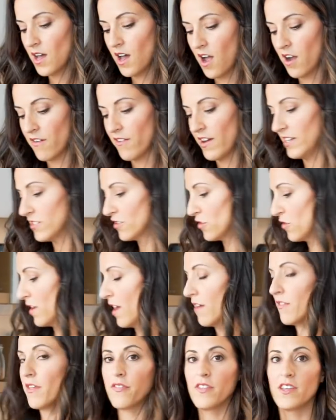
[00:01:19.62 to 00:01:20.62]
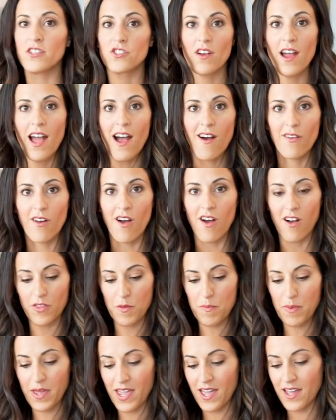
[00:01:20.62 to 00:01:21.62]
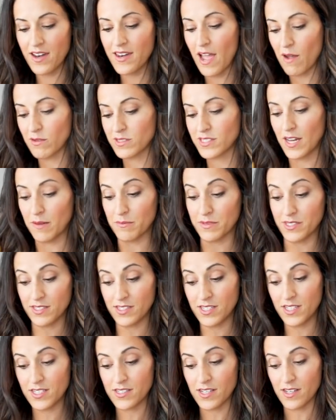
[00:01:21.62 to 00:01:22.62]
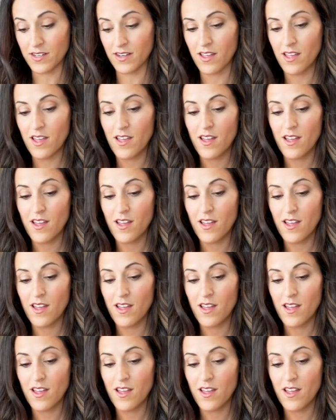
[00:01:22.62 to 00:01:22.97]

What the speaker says: All right, so now that these are out on the pan, now it's time to season.